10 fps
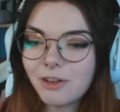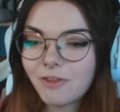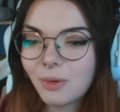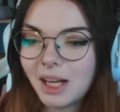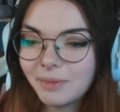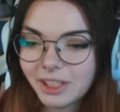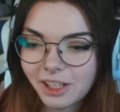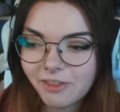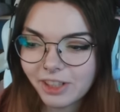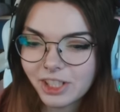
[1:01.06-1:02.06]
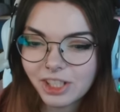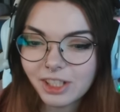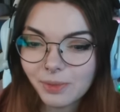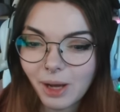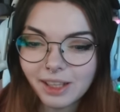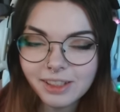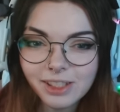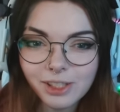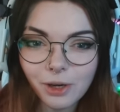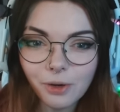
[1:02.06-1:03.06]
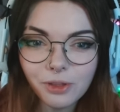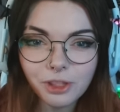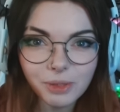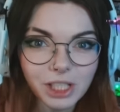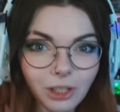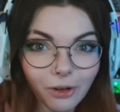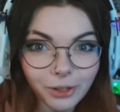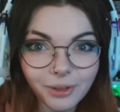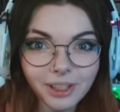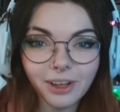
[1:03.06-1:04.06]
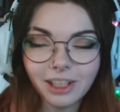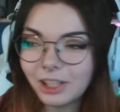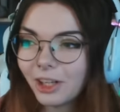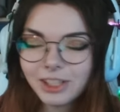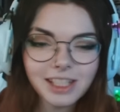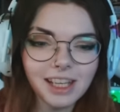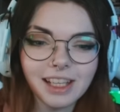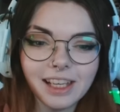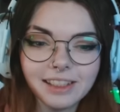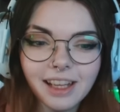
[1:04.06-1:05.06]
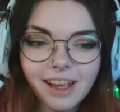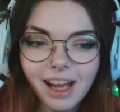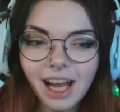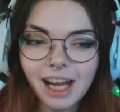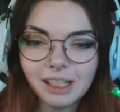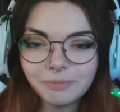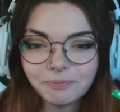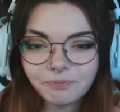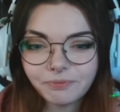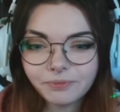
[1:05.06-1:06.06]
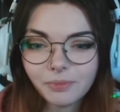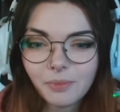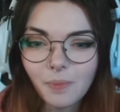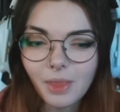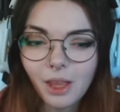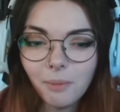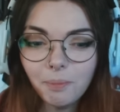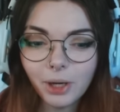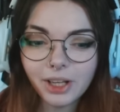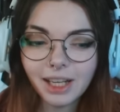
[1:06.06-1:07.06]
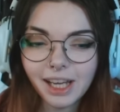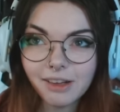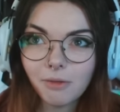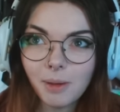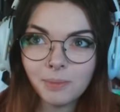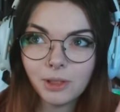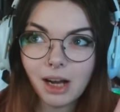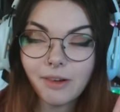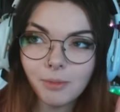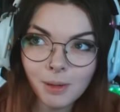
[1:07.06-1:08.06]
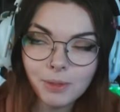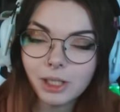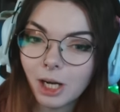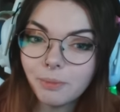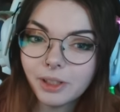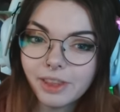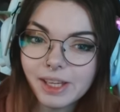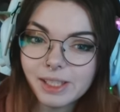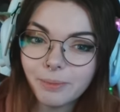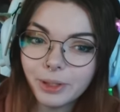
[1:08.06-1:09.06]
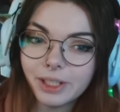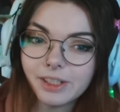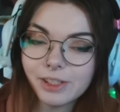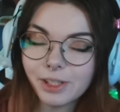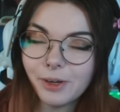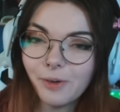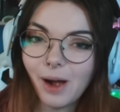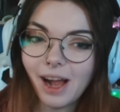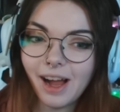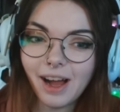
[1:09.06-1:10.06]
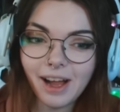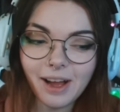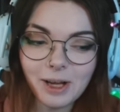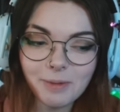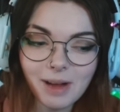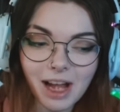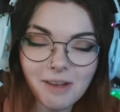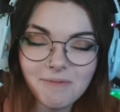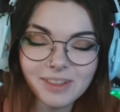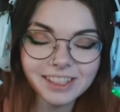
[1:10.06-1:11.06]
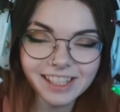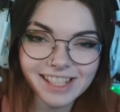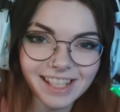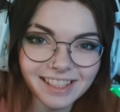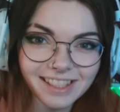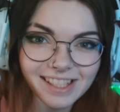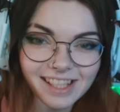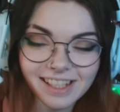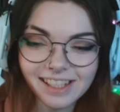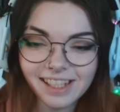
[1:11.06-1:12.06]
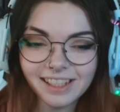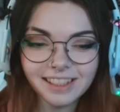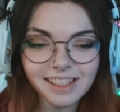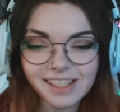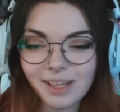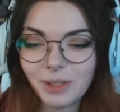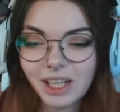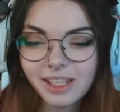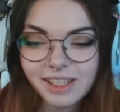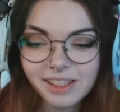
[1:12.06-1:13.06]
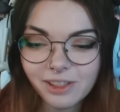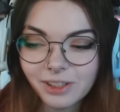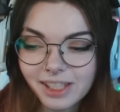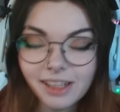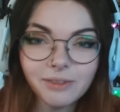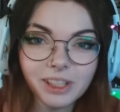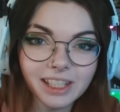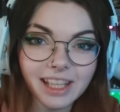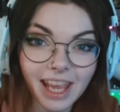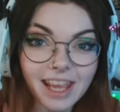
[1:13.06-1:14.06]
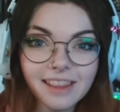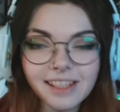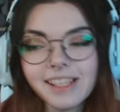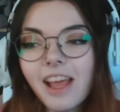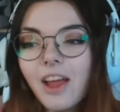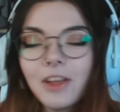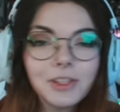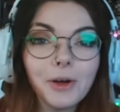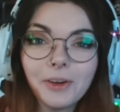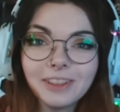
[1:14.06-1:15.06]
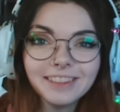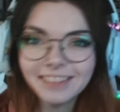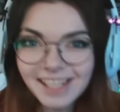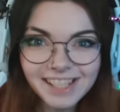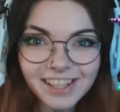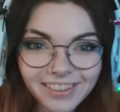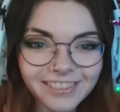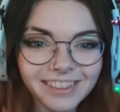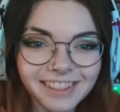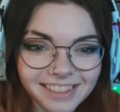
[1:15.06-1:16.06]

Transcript: overwhelmed at the convention as well, so there was a lot going on, a lot to take in. But I remember a couple of things about it, so I'm really excited to see it again and to see what else content we're going to get in this. So let's go!